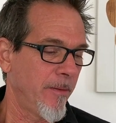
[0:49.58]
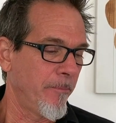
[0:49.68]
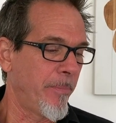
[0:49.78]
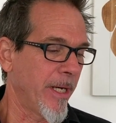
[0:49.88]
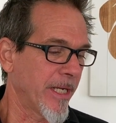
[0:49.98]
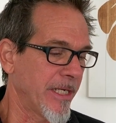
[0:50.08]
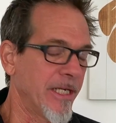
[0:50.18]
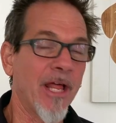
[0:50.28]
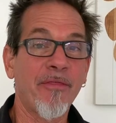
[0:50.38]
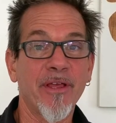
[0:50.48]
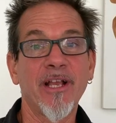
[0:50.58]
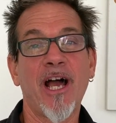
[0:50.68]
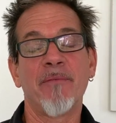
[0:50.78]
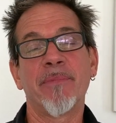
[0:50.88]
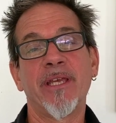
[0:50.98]
but nothing
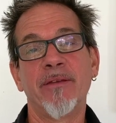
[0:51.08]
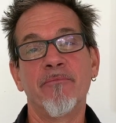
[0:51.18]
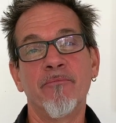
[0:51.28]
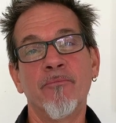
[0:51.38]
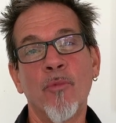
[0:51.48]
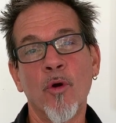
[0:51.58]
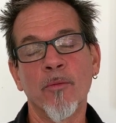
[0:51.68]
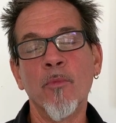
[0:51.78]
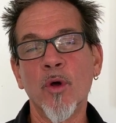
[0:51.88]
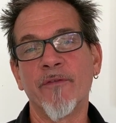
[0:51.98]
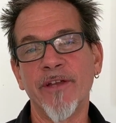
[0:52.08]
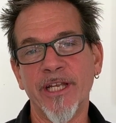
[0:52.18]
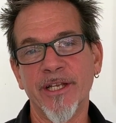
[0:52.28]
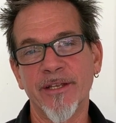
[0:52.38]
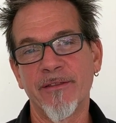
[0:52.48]
got me more
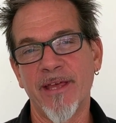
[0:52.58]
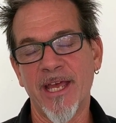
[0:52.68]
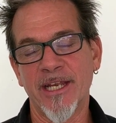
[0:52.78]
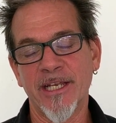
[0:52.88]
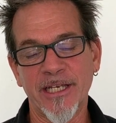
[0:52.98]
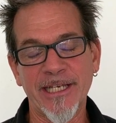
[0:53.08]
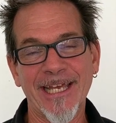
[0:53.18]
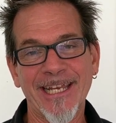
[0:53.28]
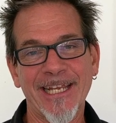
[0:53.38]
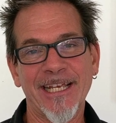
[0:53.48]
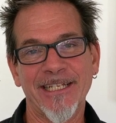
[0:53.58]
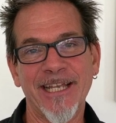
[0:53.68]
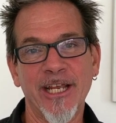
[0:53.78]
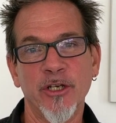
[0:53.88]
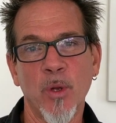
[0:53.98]
motivated than getting a
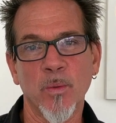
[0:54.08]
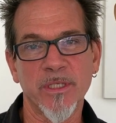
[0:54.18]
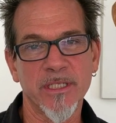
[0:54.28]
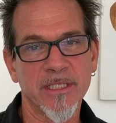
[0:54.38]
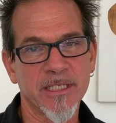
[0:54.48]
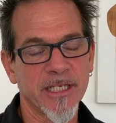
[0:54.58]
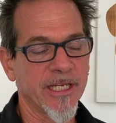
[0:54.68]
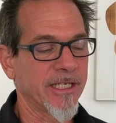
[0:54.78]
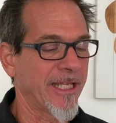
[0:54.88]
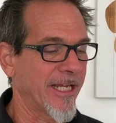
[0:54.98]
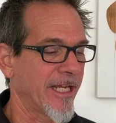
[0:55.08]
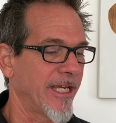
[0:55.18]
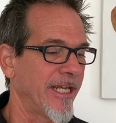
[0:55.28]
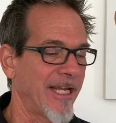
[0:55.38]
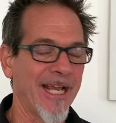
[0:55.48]
diagnosis and getting
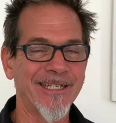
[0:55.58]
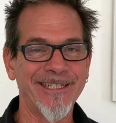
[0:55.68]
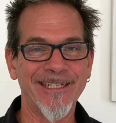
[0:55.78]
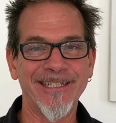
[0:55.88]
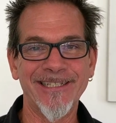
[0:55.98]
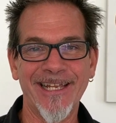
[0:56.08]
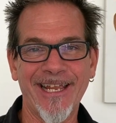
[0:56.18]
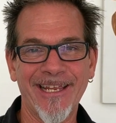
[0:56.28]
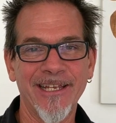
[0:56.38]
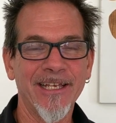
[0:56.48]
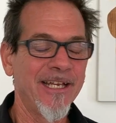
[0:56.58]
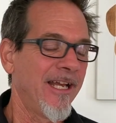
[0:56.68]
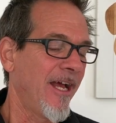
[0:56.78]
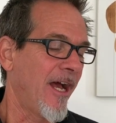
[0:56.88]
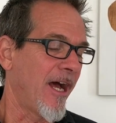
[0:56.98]
a 90-day
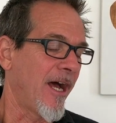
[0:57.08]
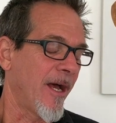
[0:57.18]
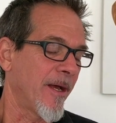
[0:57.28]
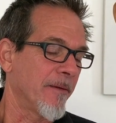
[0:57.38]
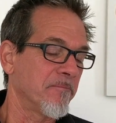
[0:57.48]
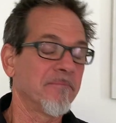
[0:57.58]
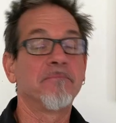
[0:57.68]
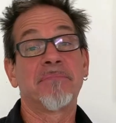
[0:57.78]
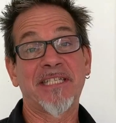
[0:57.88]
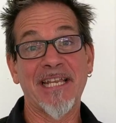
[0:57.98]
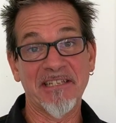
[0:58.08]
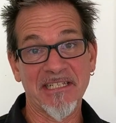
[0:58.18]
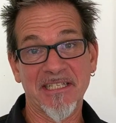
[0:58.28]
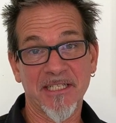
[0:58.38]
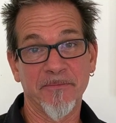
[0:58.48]

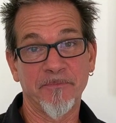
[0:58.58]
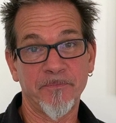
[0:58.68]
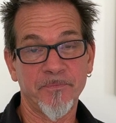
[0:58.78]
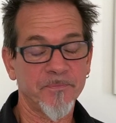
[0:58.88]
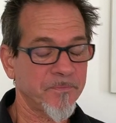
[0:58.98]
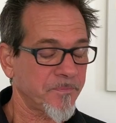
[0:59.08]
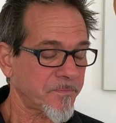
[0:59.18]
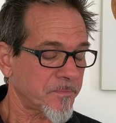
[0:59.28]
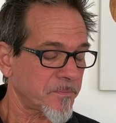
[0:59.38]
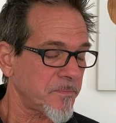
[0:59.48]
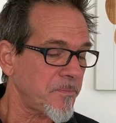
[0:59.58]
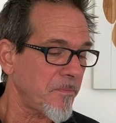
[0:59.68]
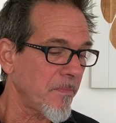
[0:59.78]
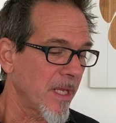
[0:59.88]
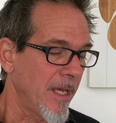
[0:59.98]
sentence.
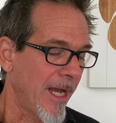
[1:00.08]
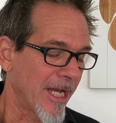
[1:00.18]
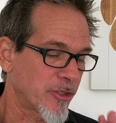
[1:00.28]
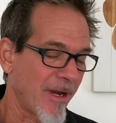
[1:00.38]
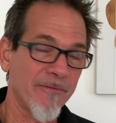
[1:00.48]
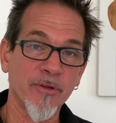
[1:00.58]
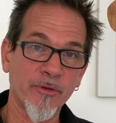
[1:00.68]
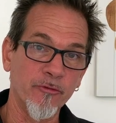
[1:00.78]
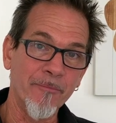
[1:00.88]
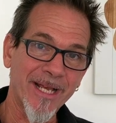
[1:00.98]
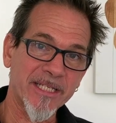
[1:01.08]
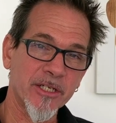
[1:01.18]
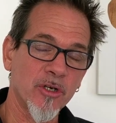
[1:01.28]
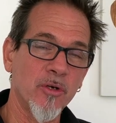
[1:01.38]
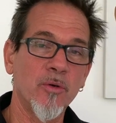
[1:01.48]
I traveled through
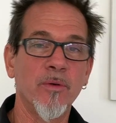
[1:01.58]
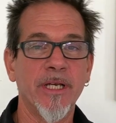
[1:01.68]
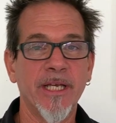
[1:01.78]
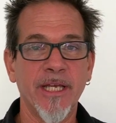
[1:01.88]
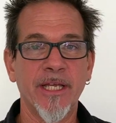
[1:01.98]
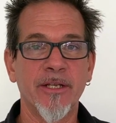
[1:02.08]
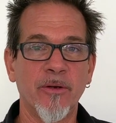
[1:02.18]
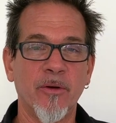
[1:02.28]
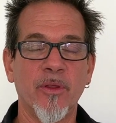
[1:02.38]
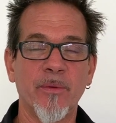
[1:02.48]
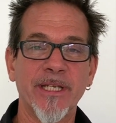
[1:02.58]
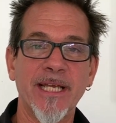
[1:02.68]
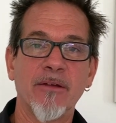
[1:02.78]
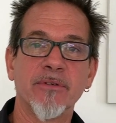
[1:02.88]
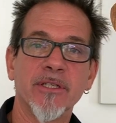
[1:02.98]
Mexico and all the way
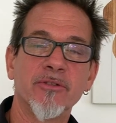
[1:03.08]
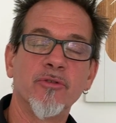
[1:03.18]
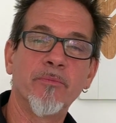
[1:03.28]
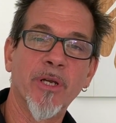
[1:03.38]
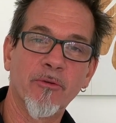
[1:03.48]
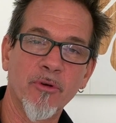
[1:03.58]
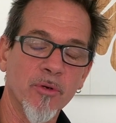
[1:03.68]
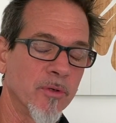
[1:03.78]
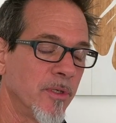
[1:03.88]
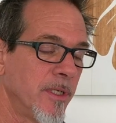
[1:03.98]
down into Peru.